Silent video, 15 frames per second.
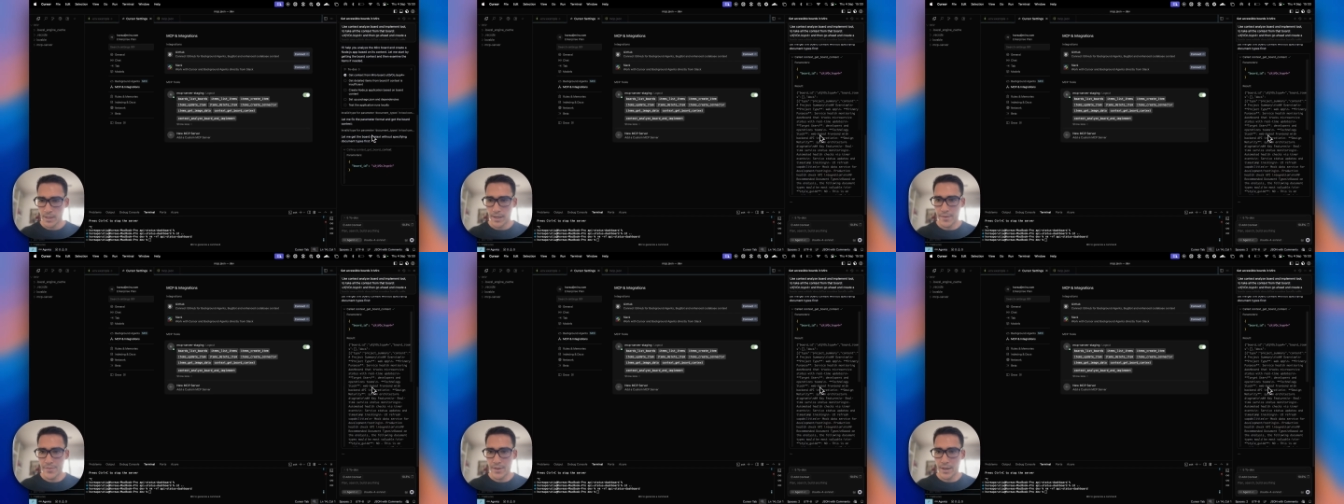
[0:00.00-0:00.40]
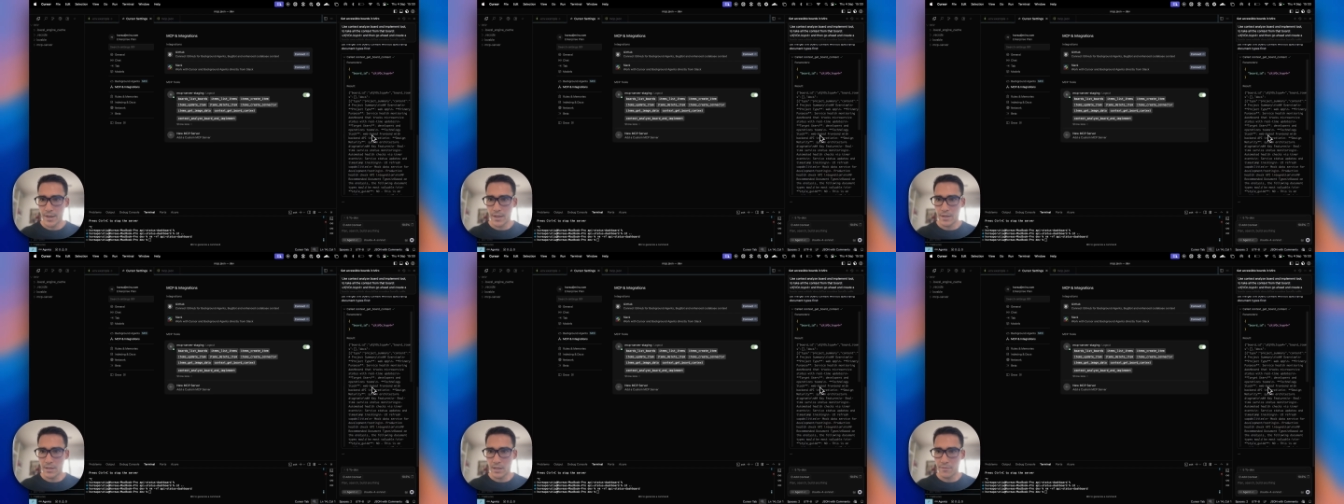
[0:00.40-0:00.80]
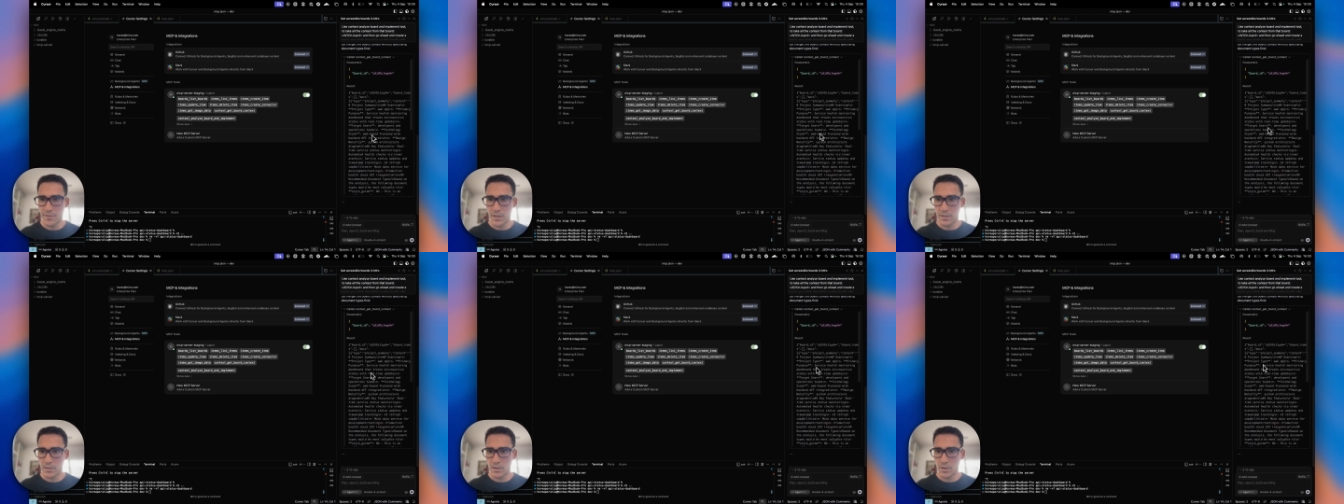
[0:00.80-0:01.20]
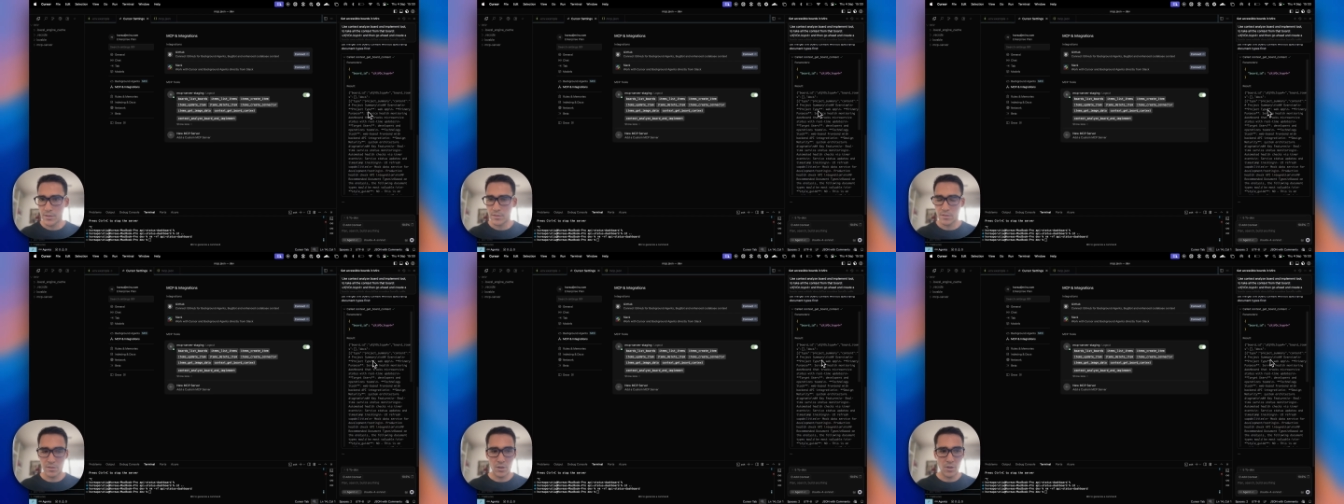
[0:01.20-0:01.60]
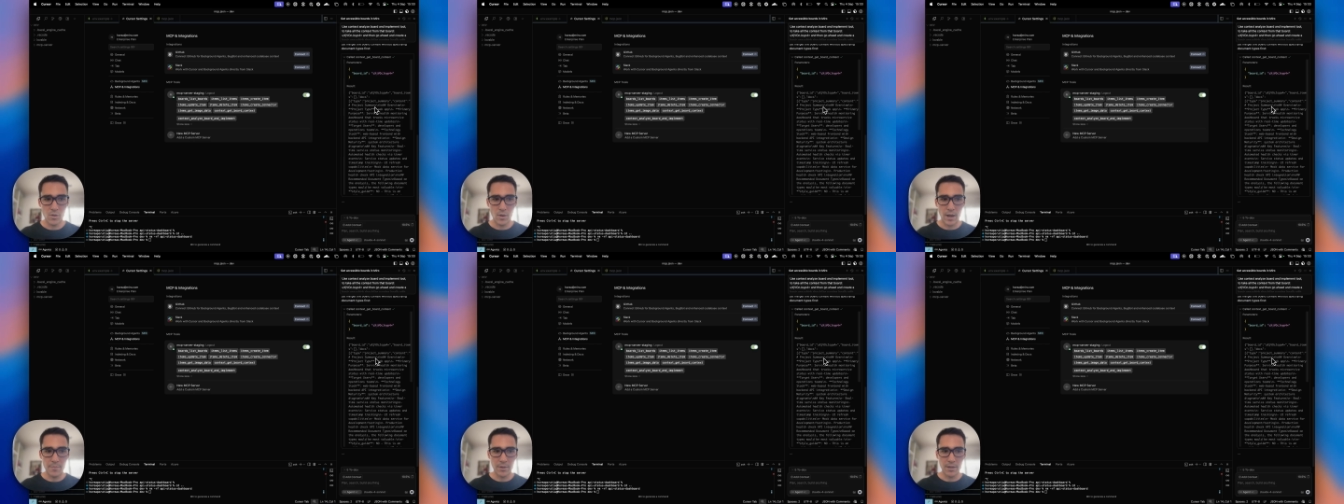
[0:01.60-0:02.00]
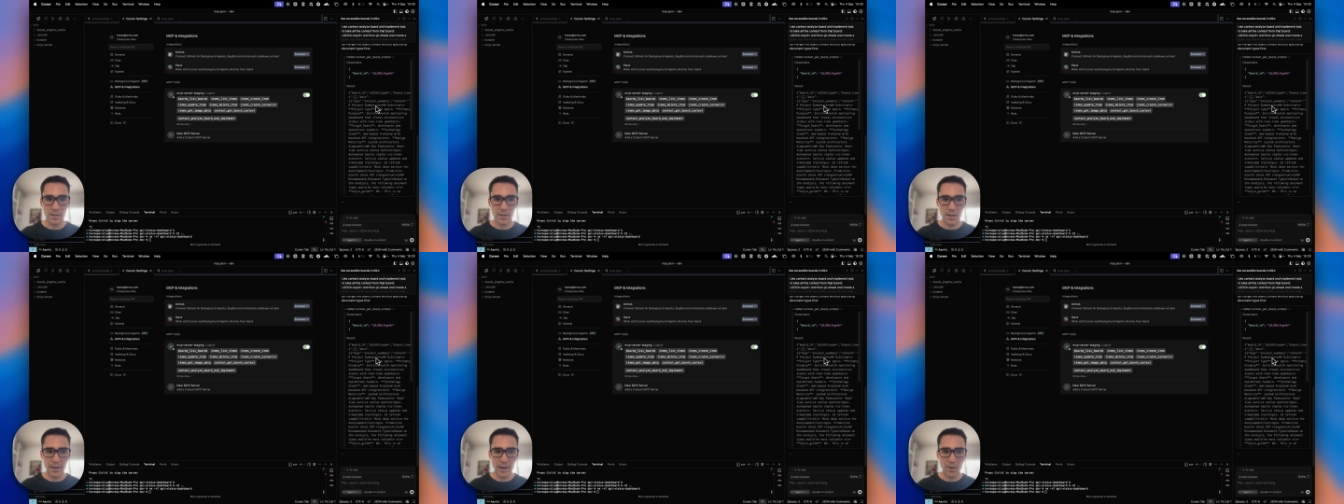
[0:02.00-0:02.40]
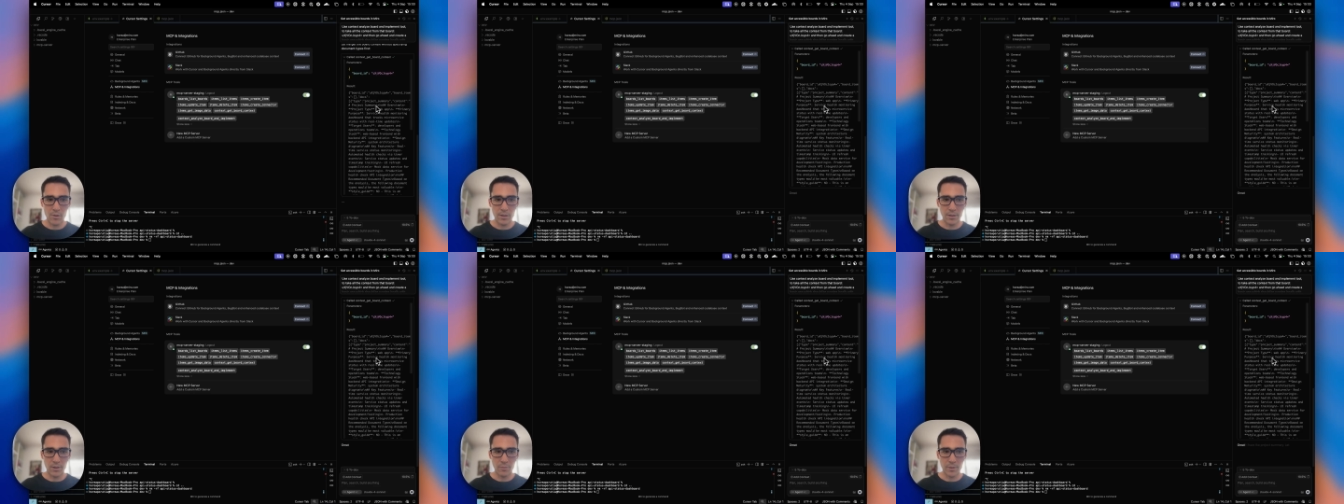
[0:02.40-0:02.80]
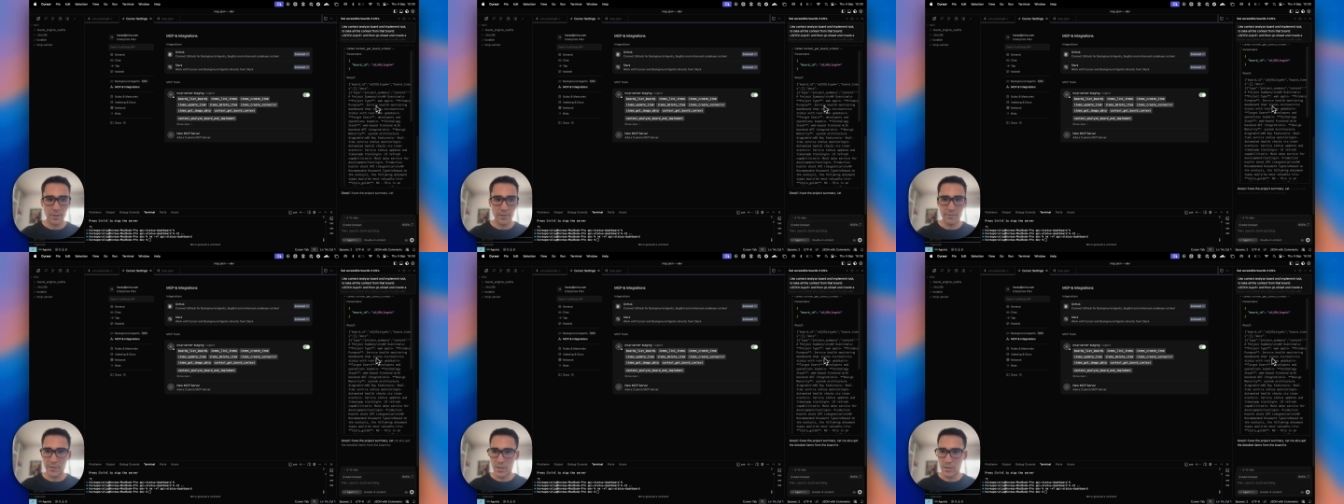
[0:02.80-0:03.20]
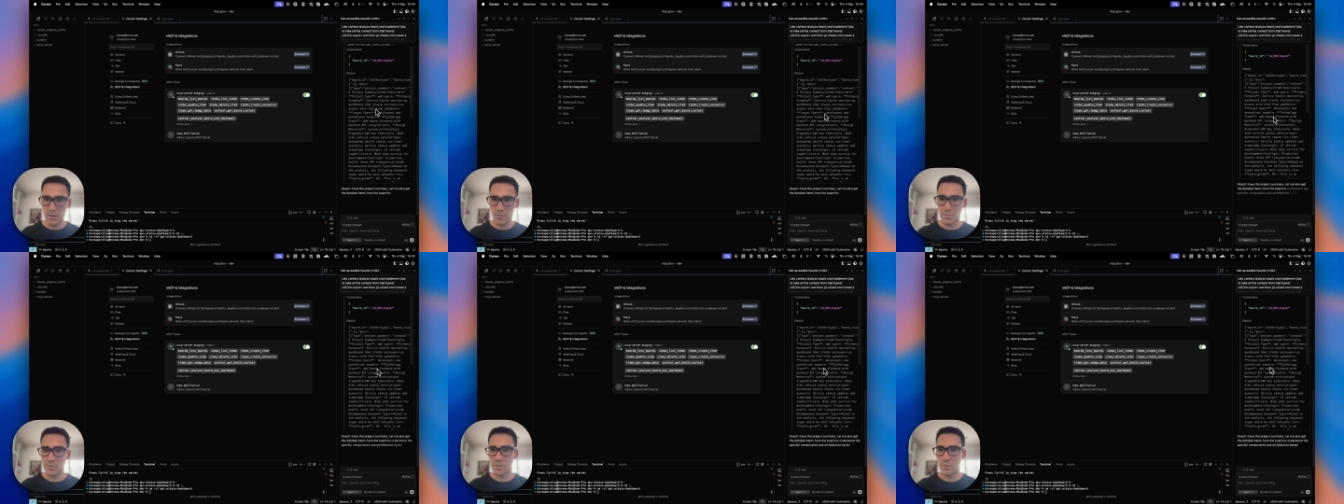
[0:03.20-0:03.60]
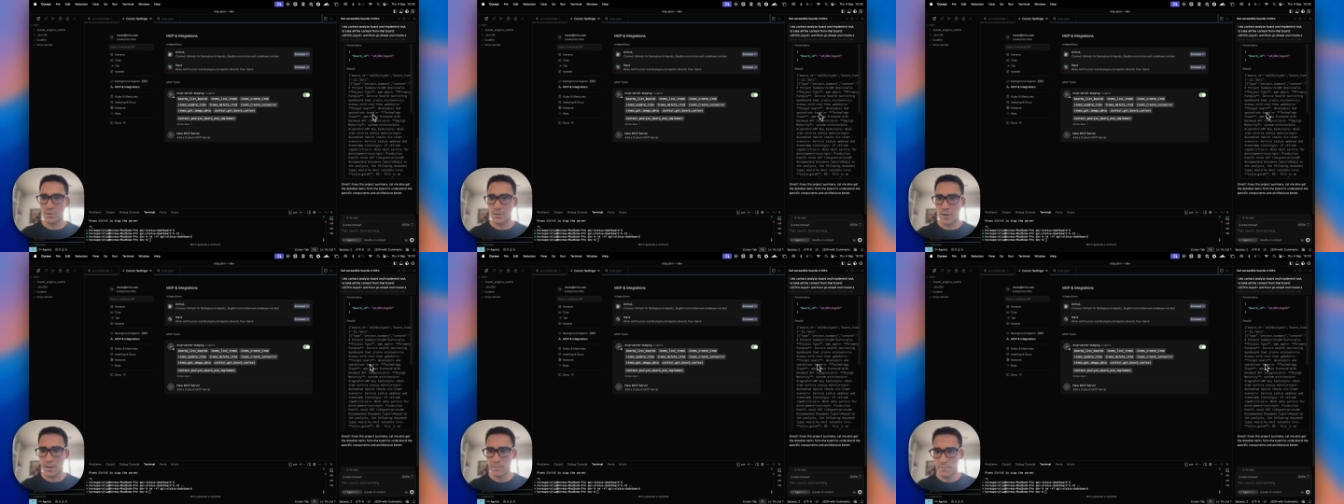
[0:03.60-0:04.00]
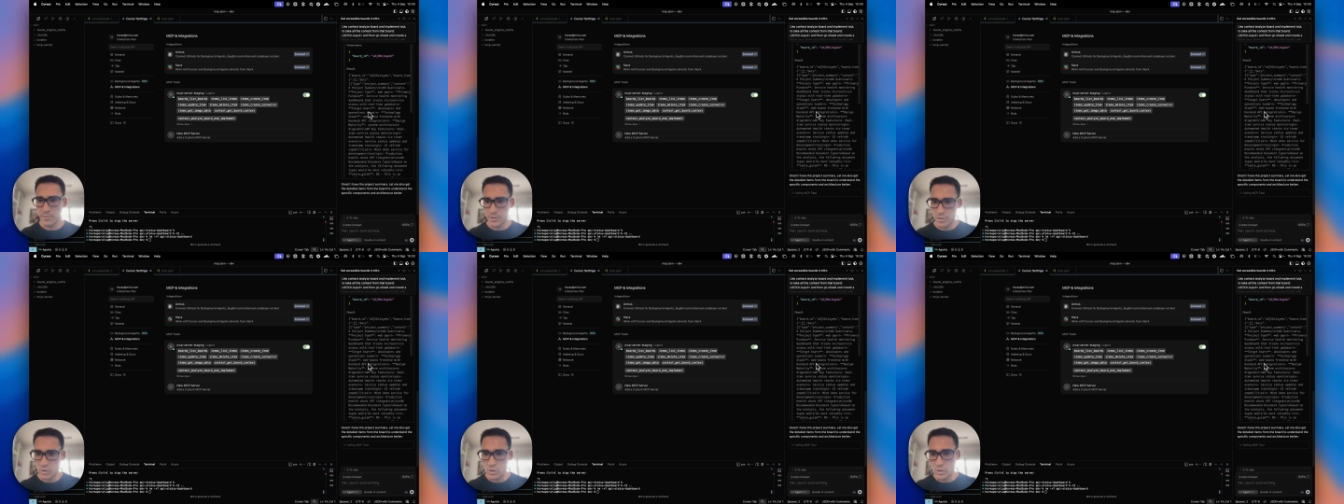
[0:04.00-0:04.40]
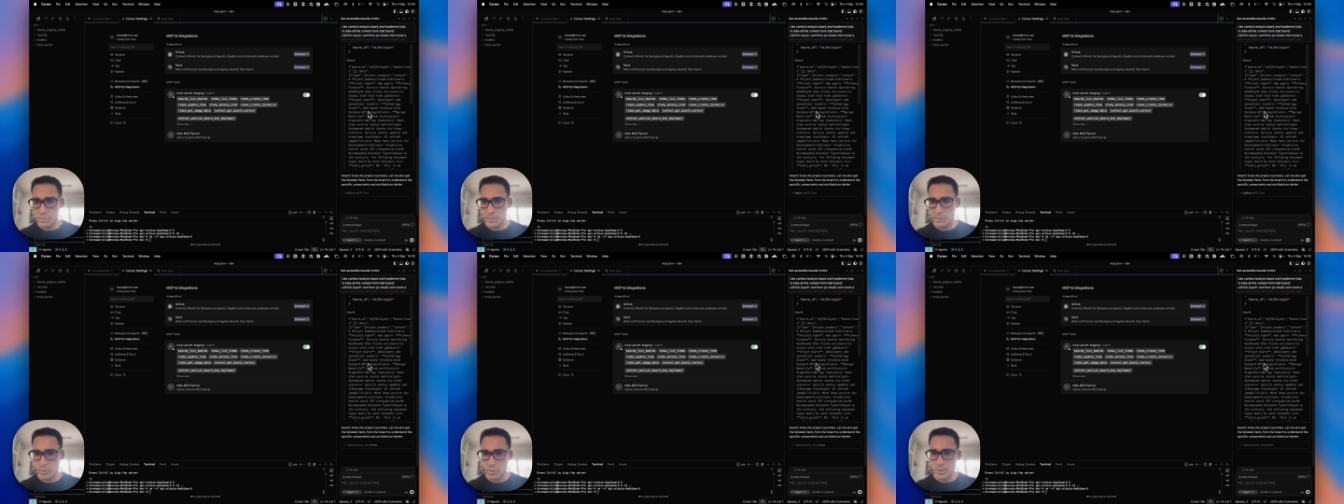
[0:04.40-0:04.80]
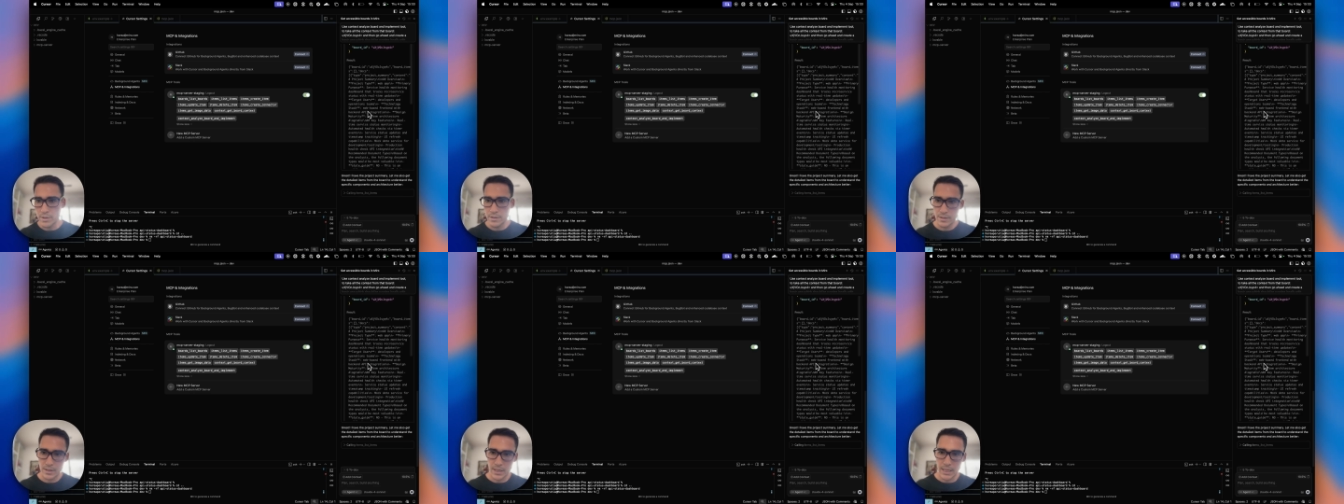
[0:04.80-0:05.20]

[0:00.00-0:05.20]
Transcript: And then if it gets slow, I'm gonna cut out a little bit of the video so you're not super bored,